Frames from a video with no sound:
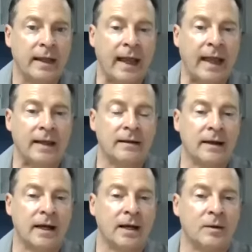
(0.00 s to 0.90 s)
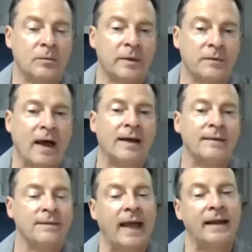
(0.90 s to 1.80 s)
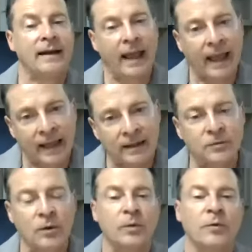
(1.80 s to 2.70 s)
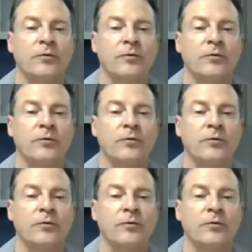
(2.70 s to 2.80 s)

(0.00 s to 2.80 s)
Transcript: And we've gotten that anecdotal